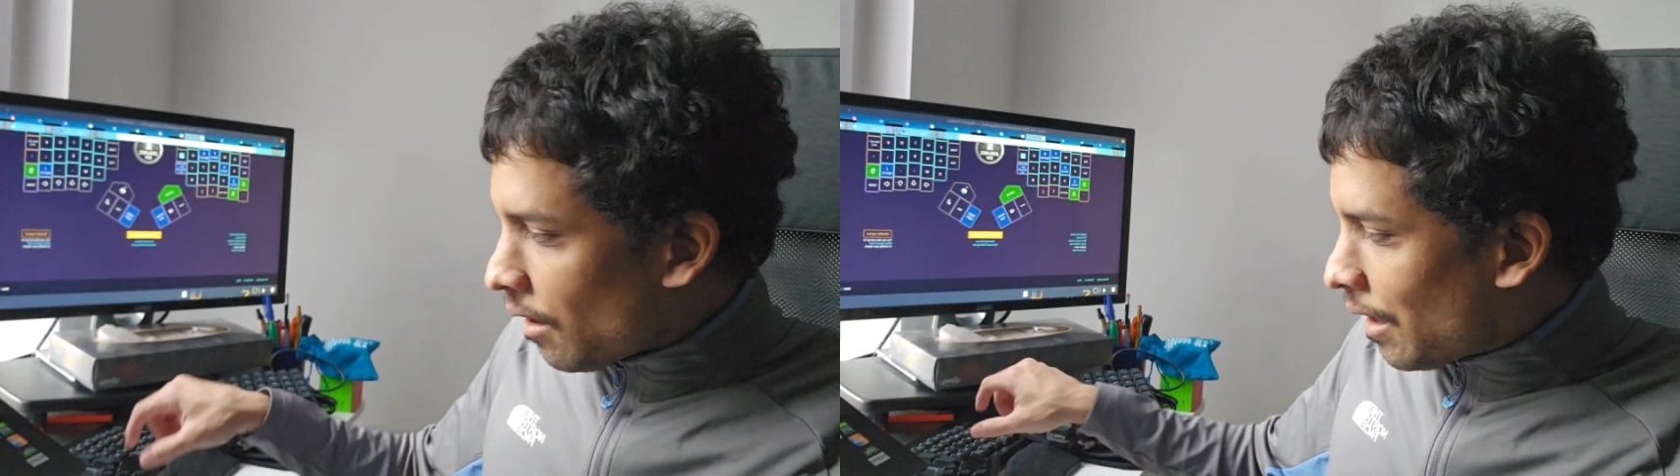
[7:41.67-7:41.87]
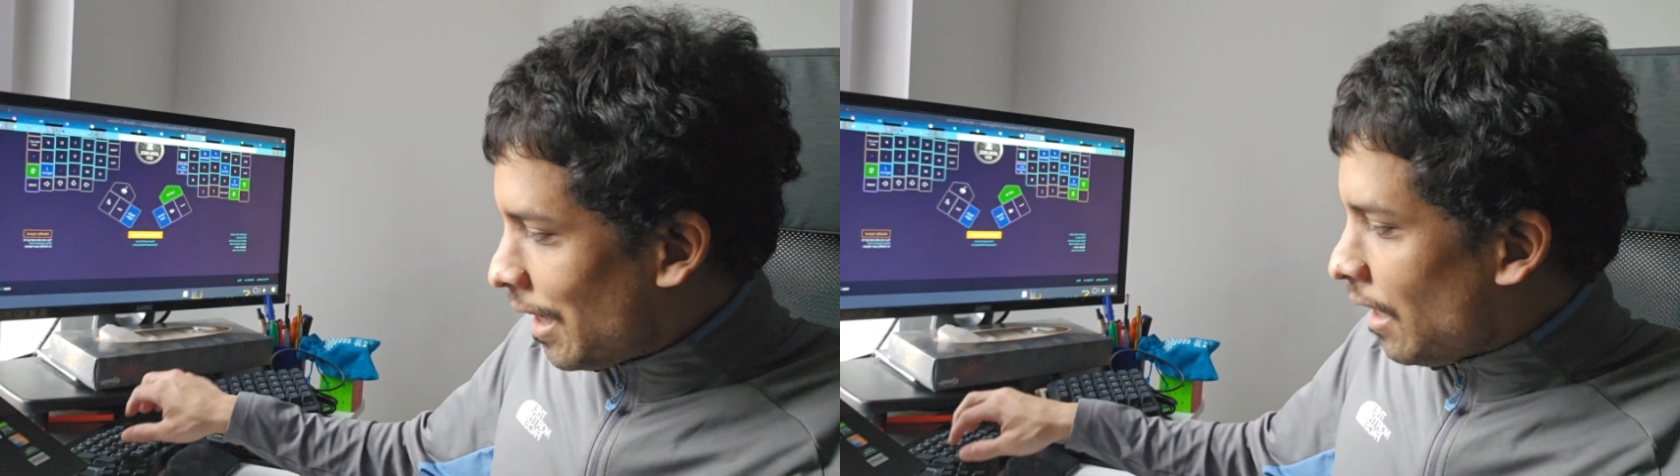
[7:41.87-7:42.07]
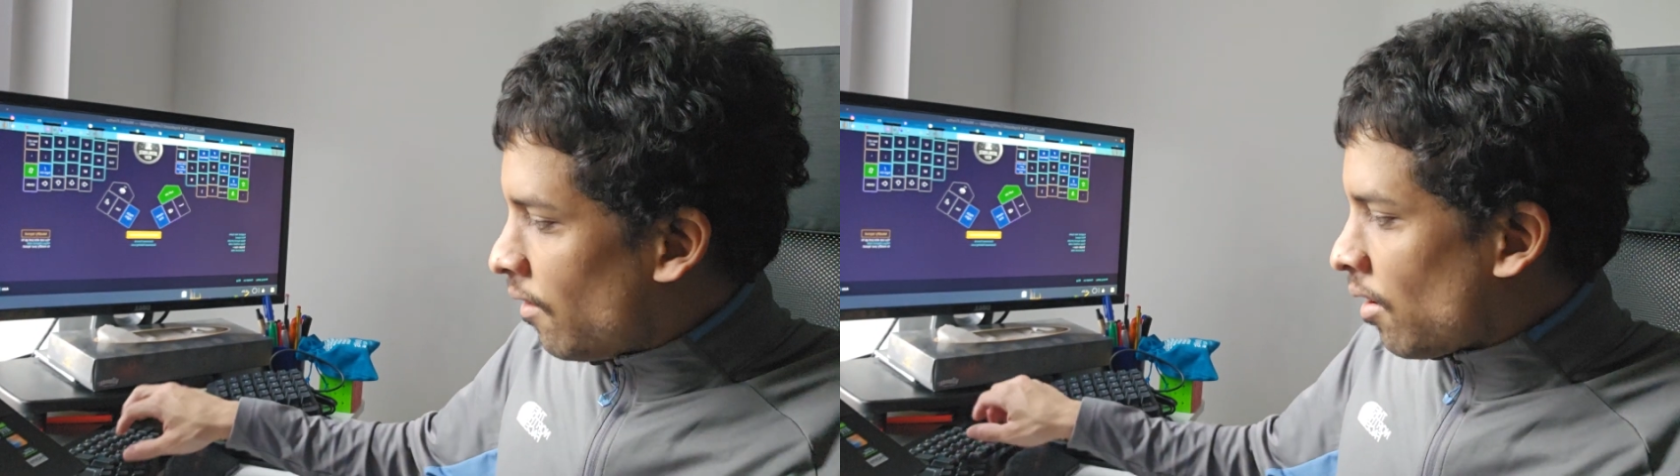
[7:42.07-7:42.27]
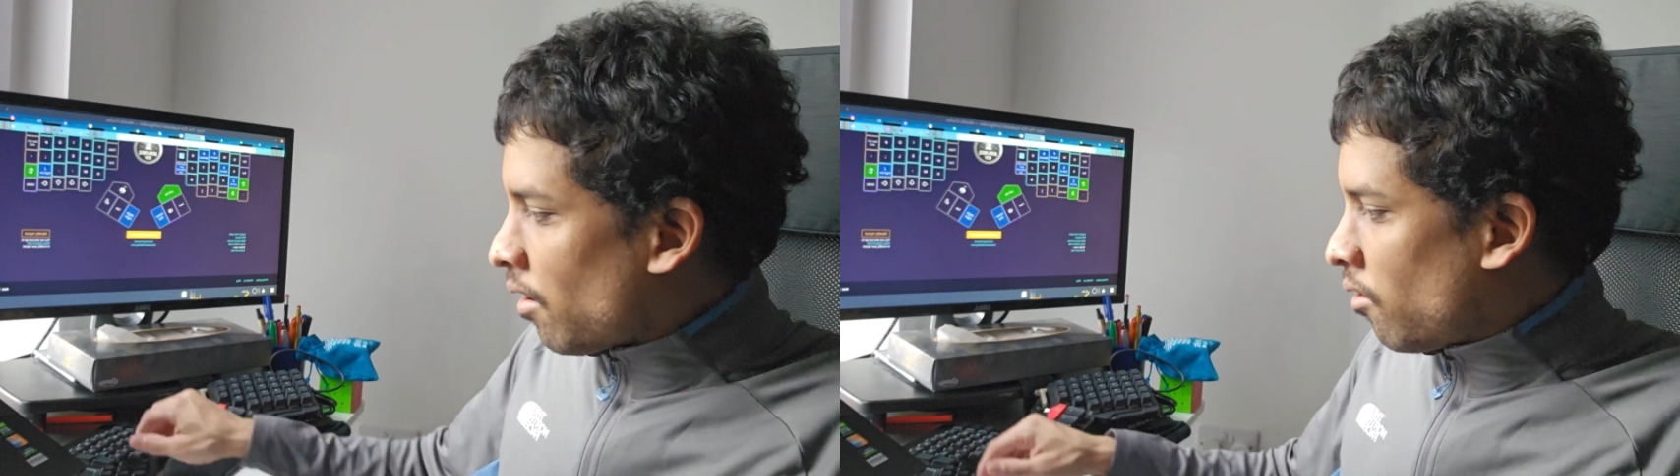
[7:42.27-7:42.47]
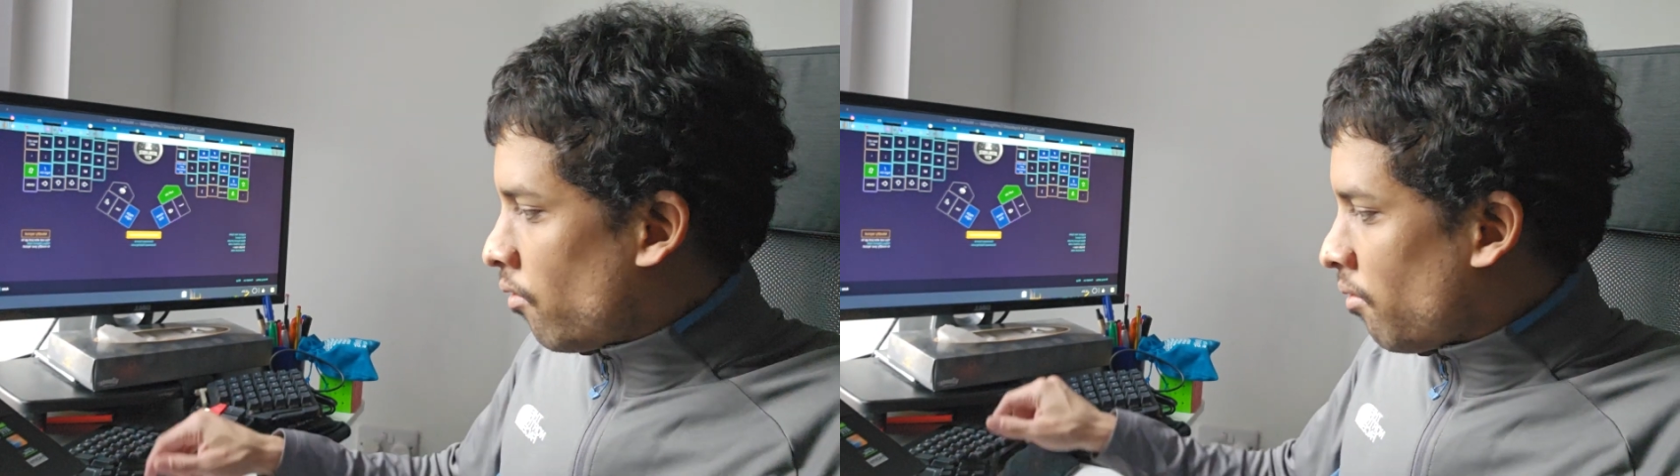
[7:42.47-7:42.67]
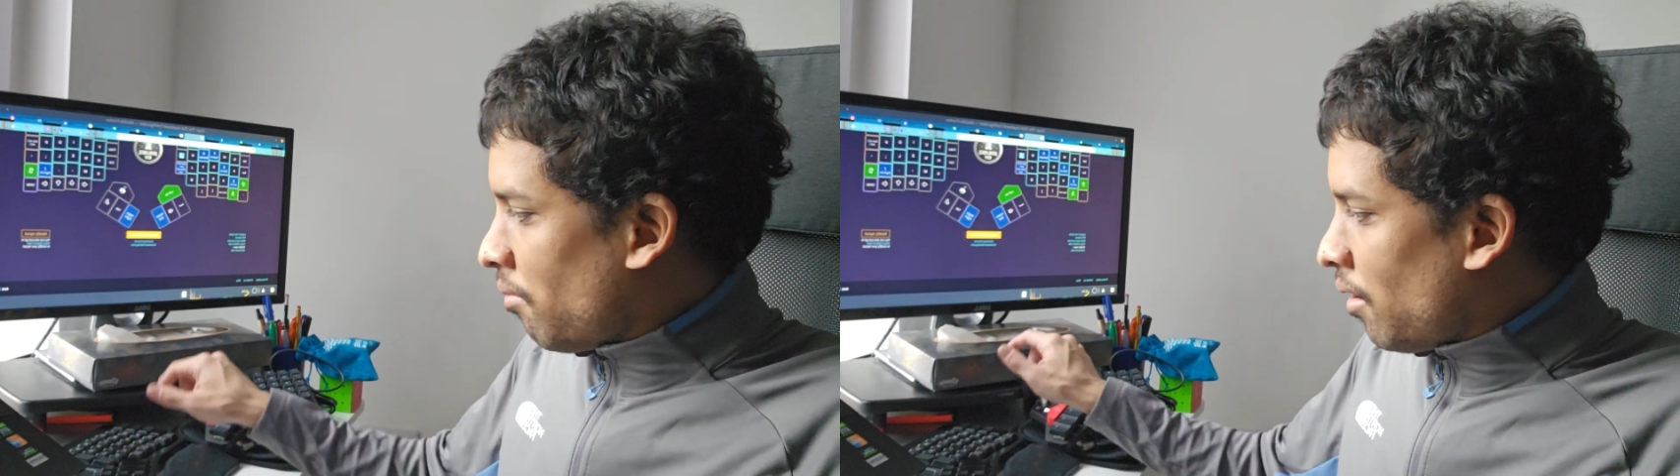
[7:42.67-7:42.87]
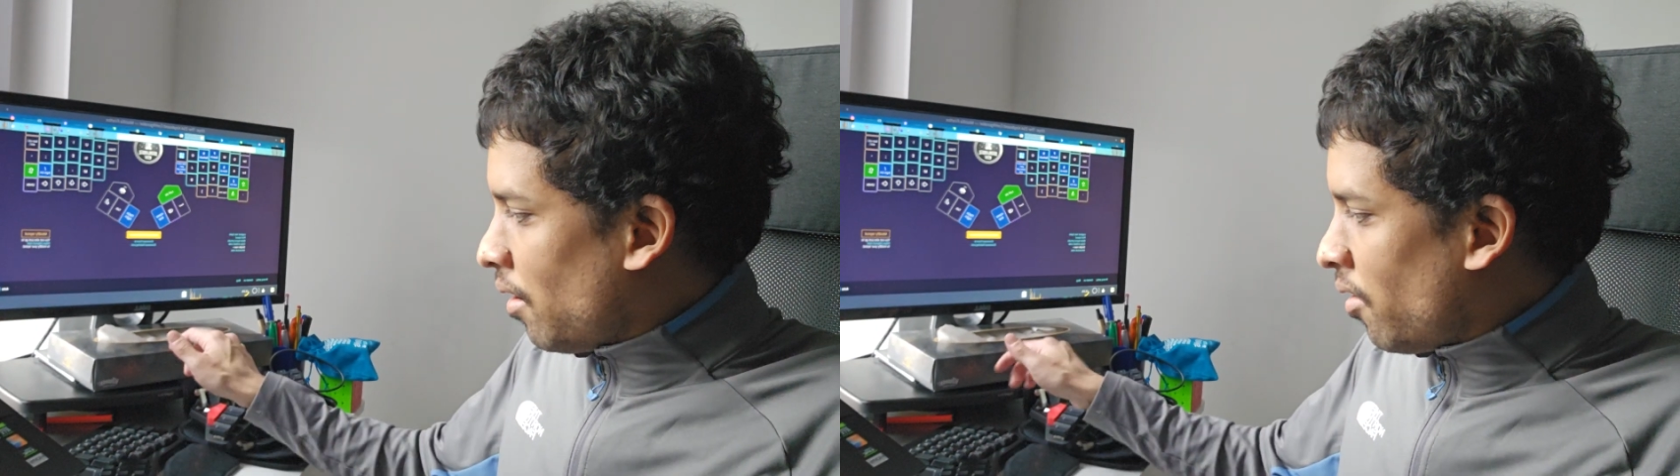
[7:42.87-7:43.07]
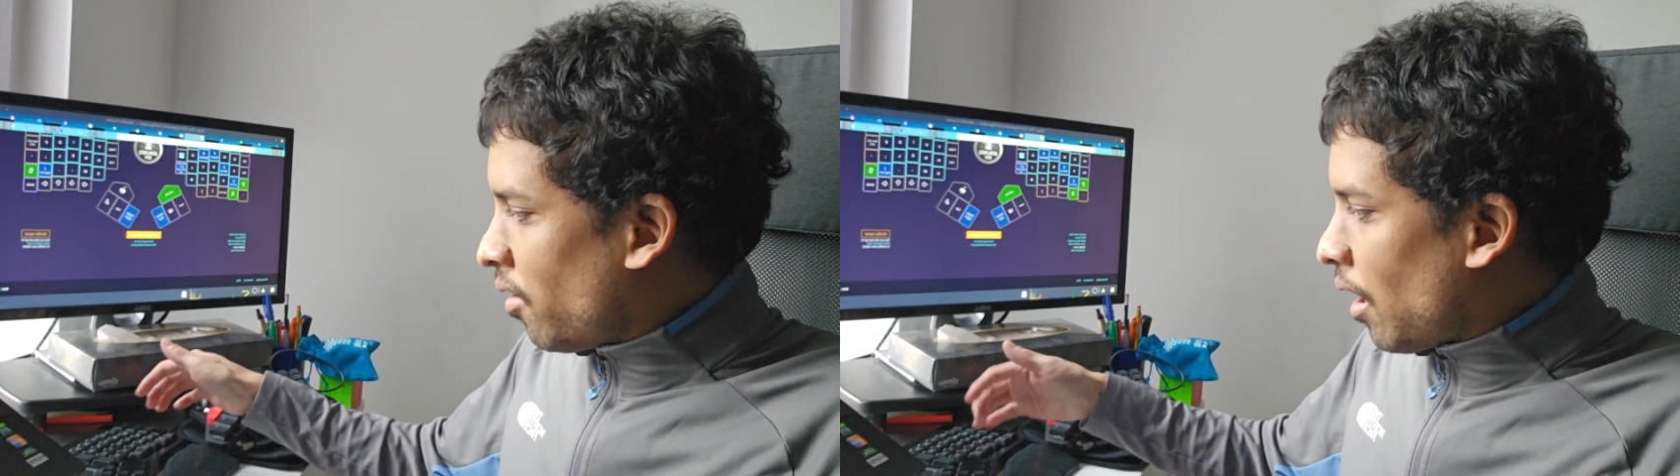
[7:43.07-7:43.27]
keys are sort of the
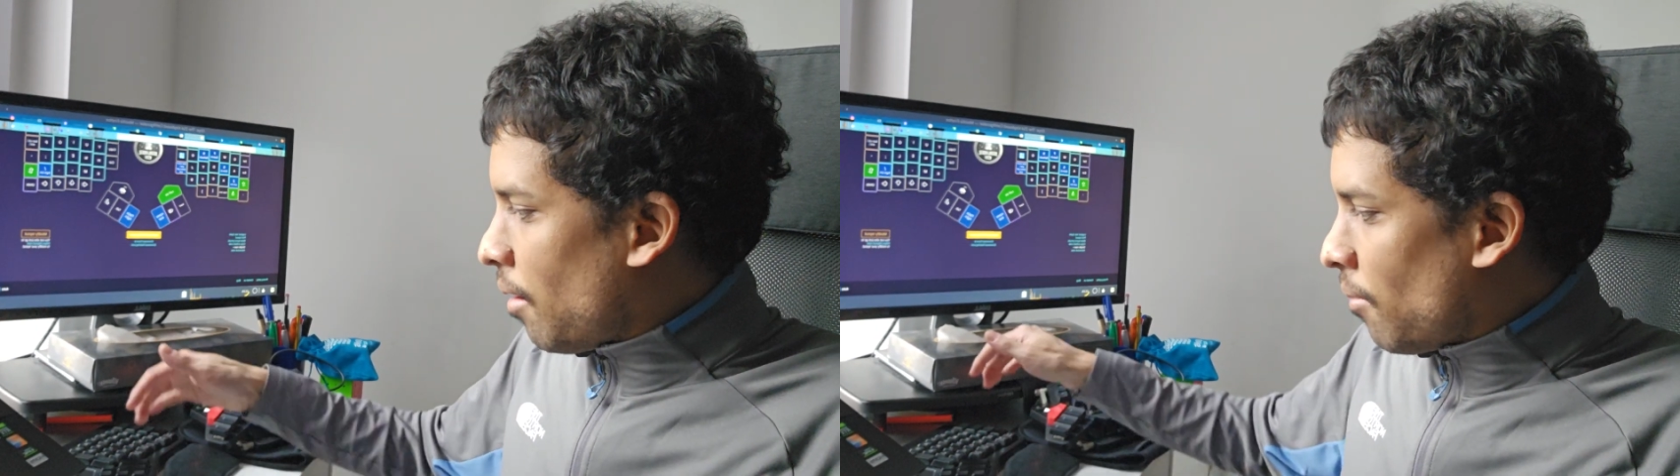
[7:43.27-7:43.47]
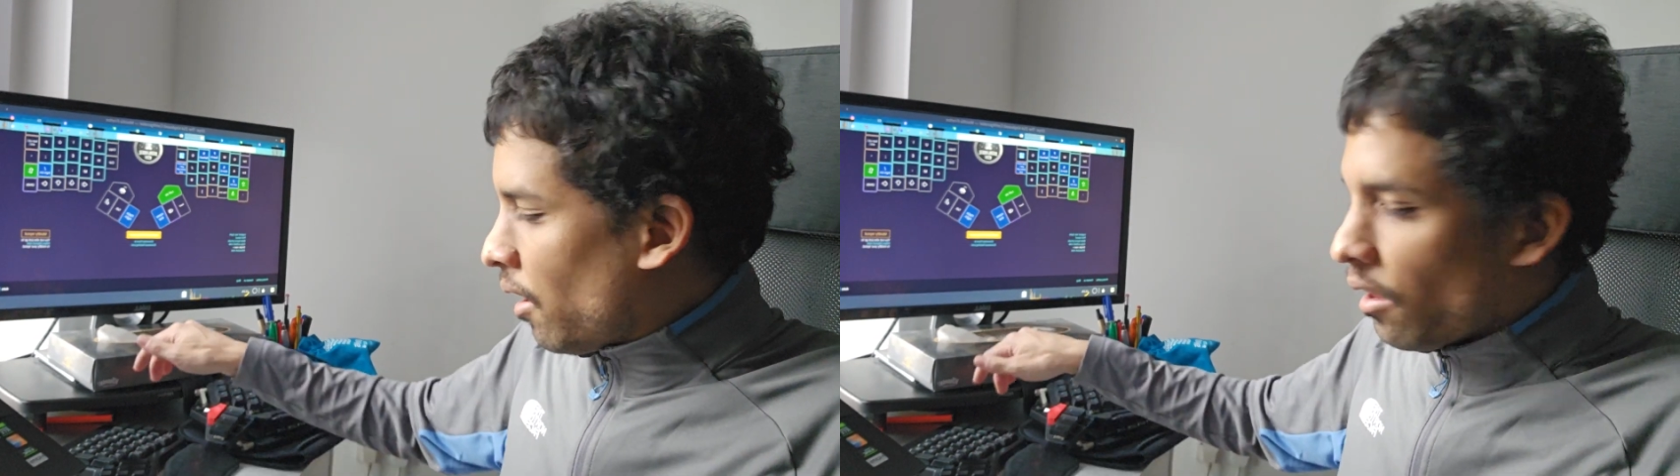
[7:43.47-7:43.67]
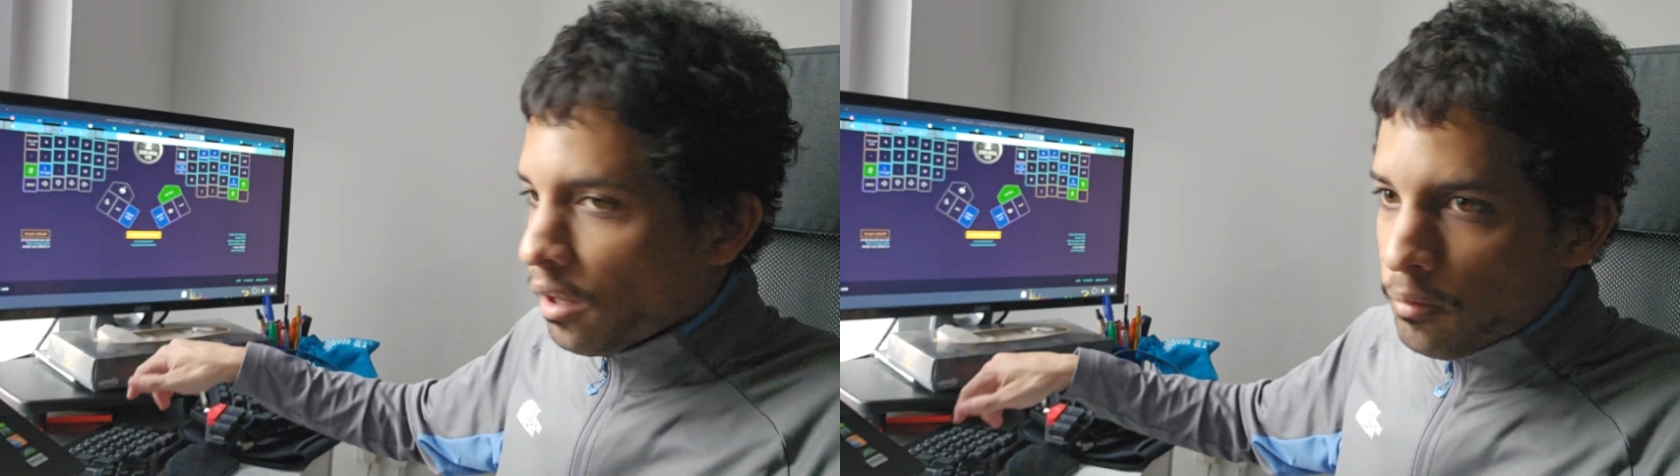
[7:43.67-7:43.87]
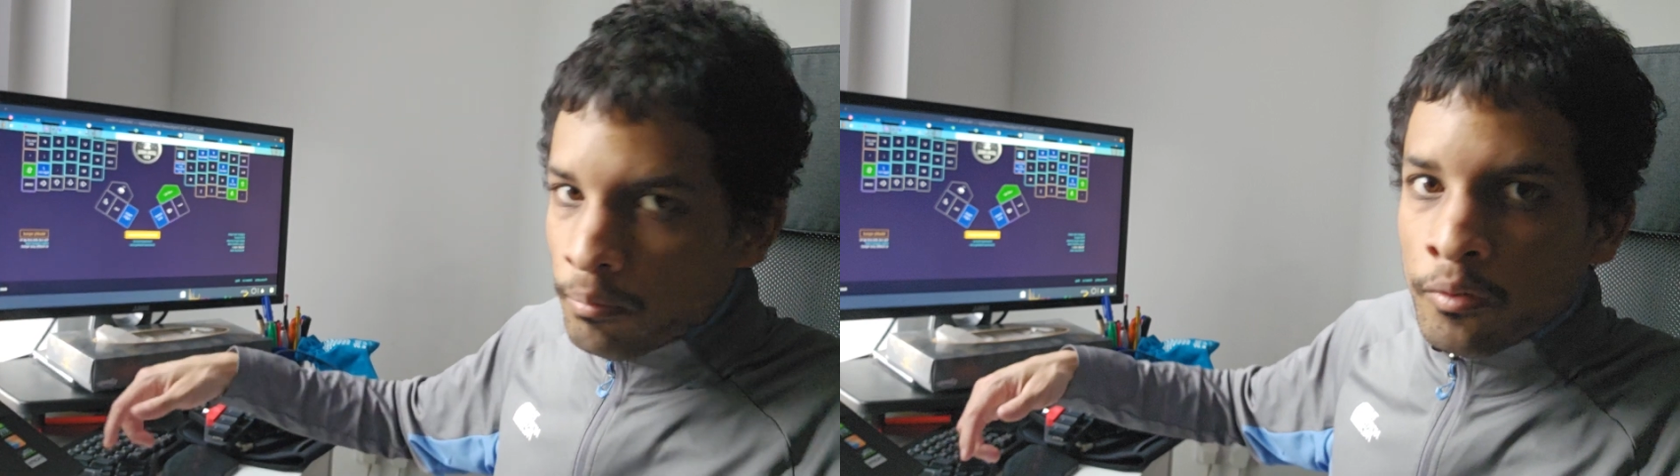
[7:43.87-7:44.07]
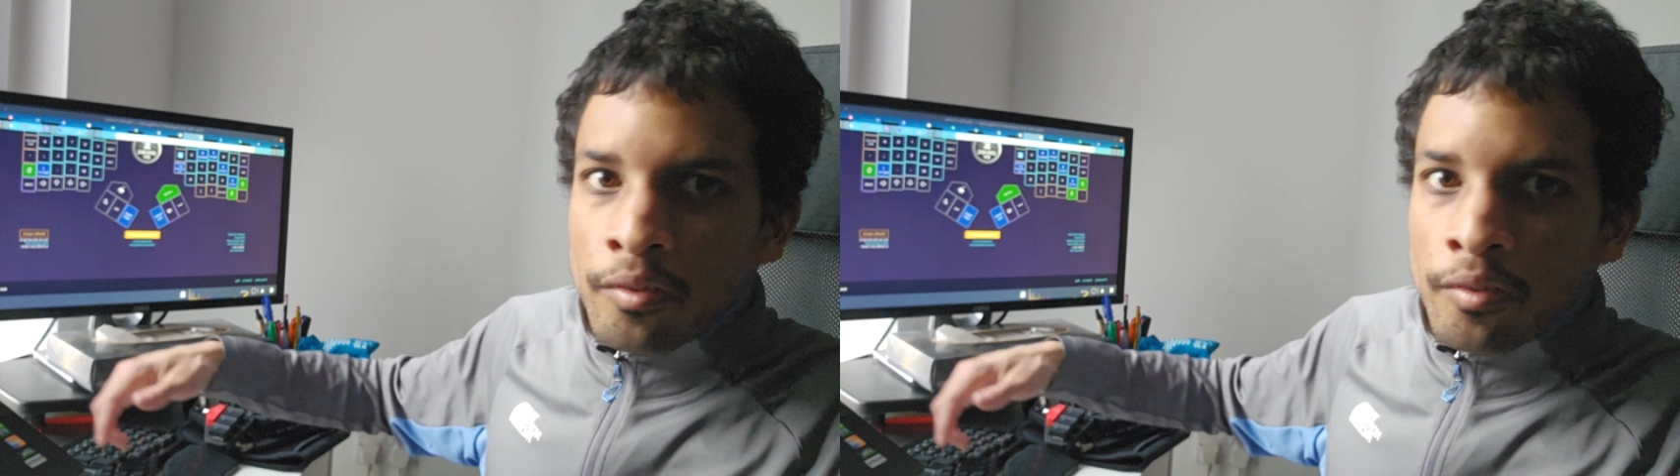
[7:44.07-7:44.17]
same alignment,